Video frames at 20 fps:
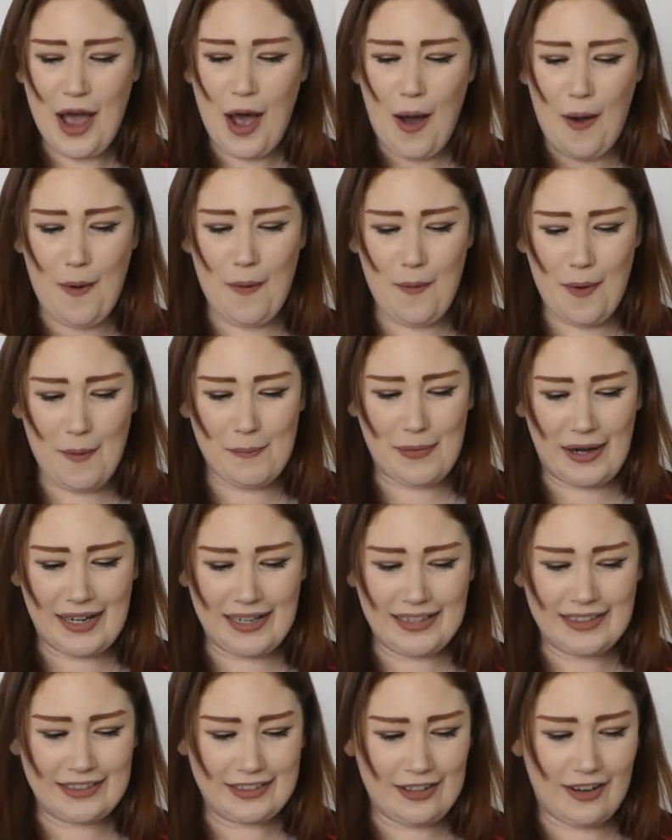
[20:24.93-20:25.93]
oh
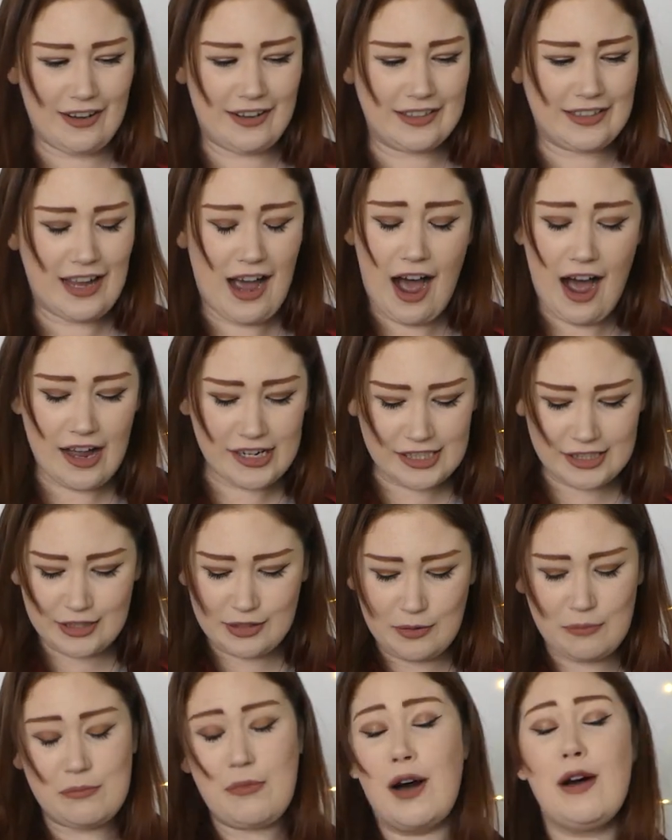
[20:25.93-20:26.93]
my God. I
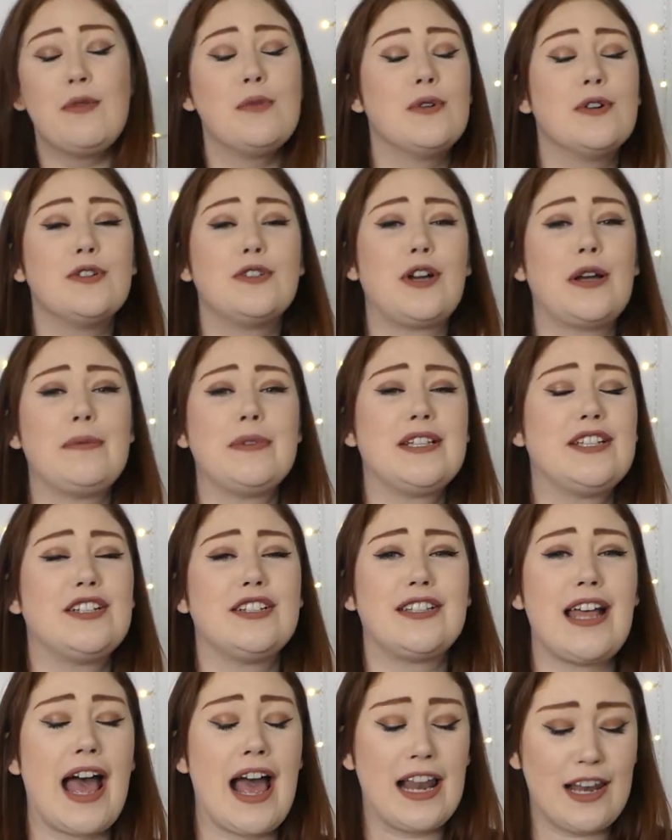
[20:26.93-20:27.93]
just, my wardrobe is
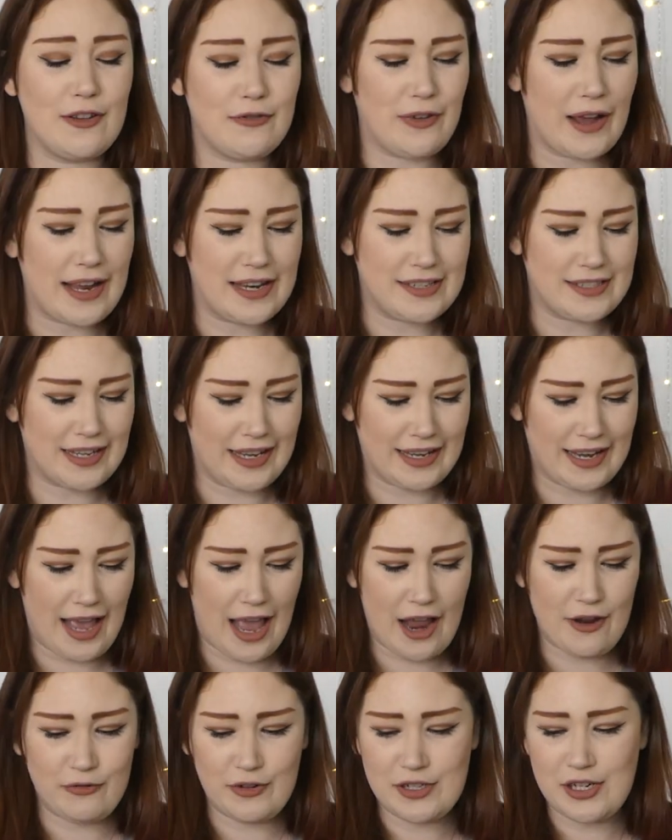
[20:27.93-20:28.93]
just elevating.
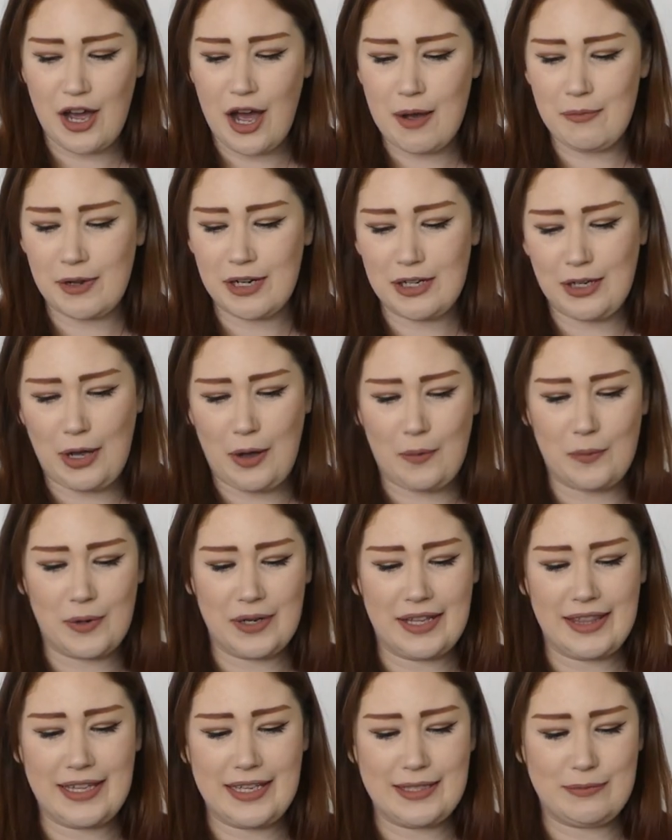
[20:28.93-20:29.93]
Every time I look at one
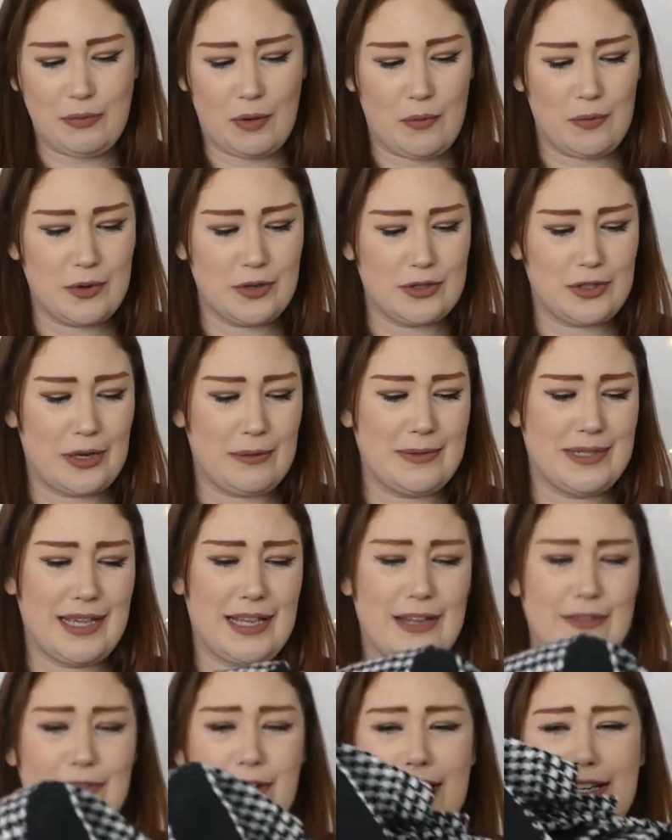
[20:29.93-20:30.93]
of these, my wardrobe is
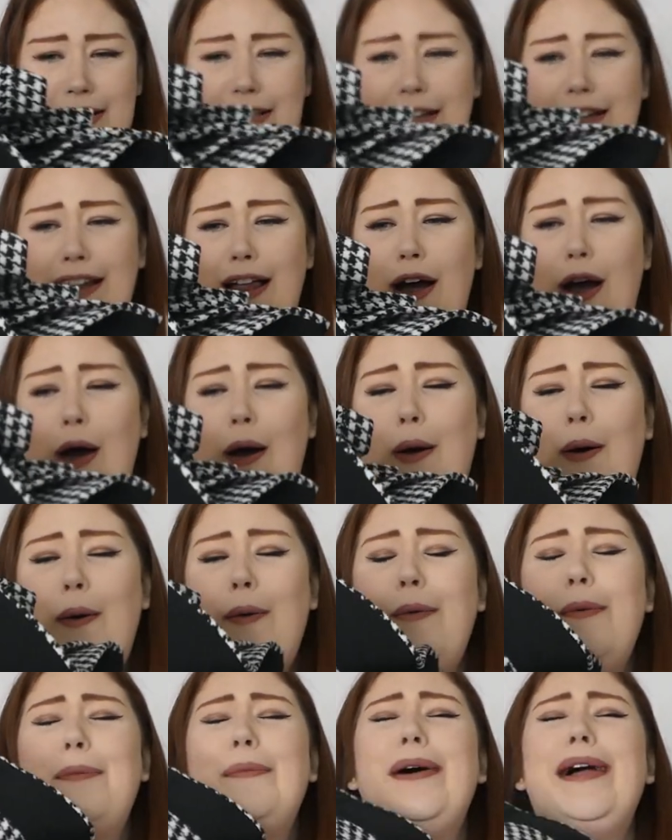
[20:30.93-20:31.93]
elevating.
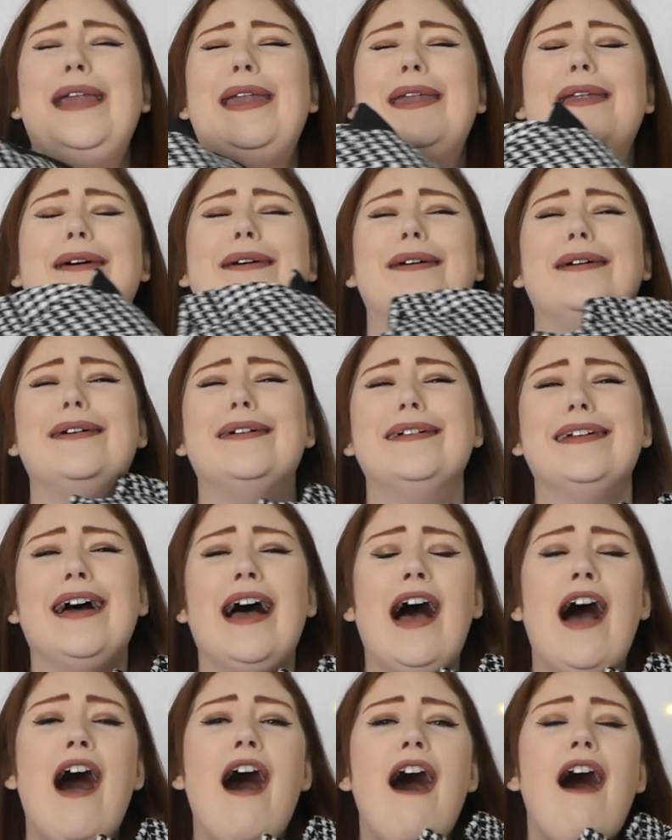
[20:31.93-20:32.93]
Oh my Lord.
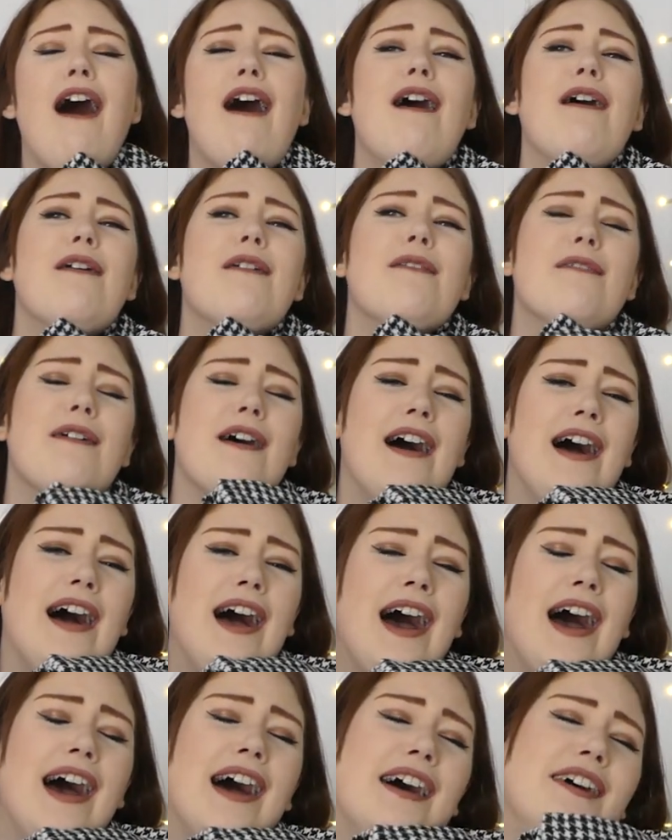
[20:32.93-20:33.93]
Oh,
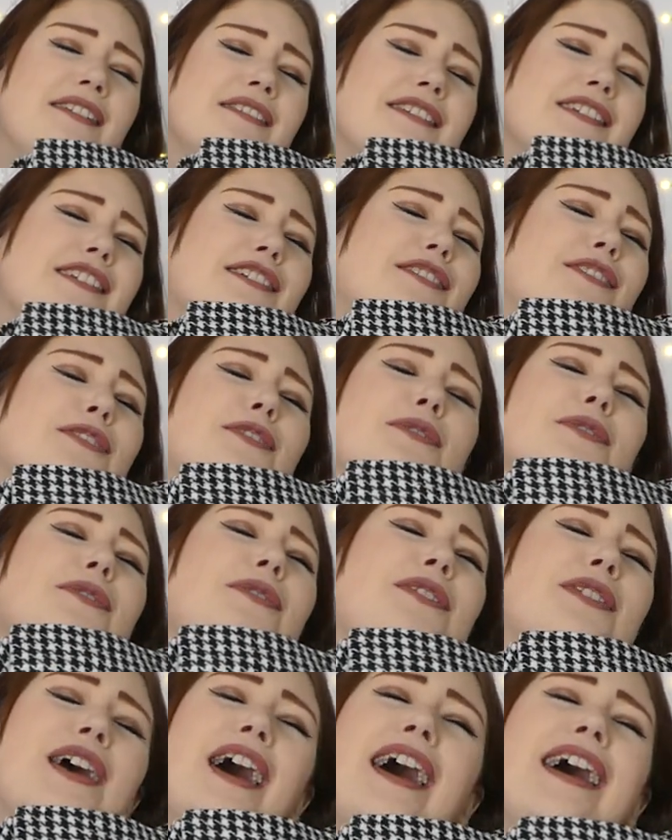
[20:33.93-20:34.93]
pounds
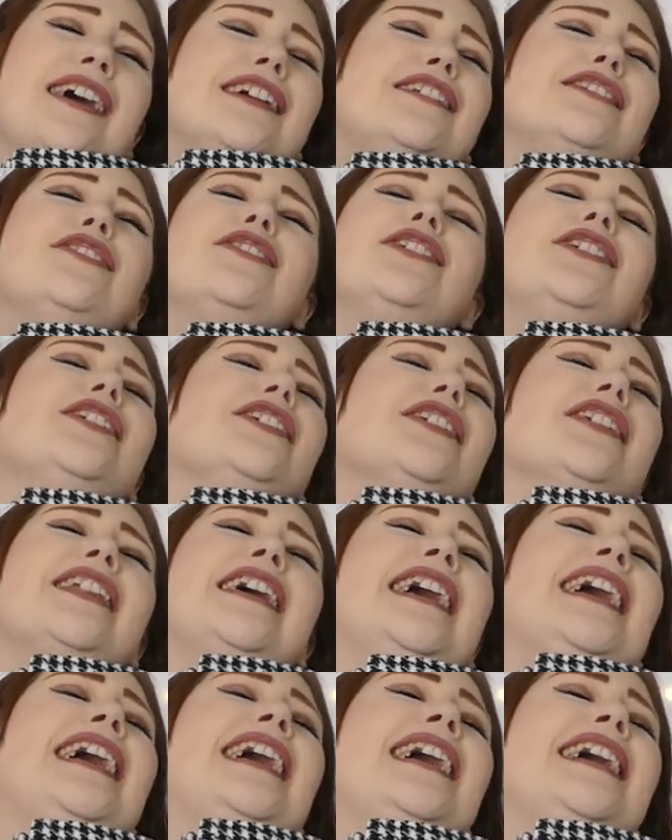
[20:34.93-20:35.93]
I
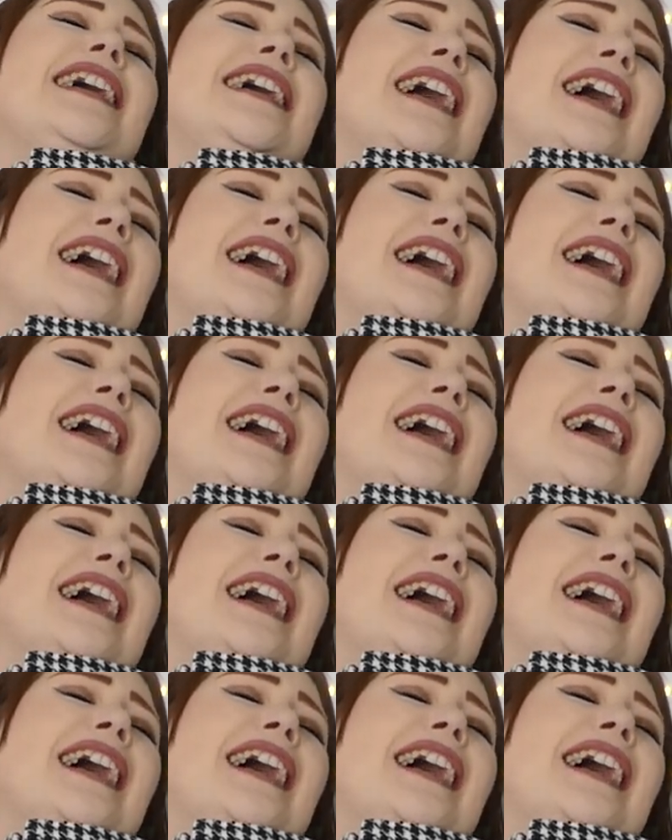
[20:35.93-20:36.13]
adore